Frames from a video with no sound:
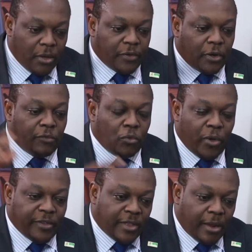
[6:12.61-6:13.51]
sort of the
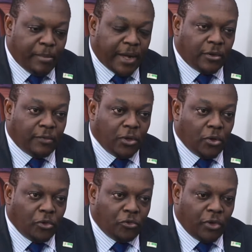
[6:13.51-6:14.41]
western part of the
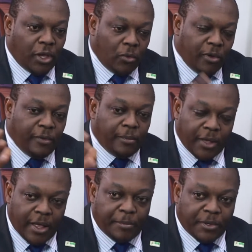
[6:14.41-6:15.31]
country, away from the
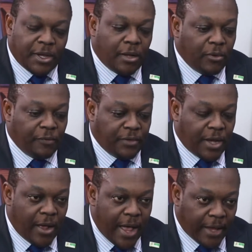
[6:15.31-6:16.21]
capital, we've
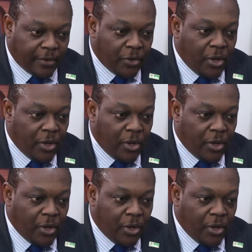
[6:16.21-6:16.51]
now had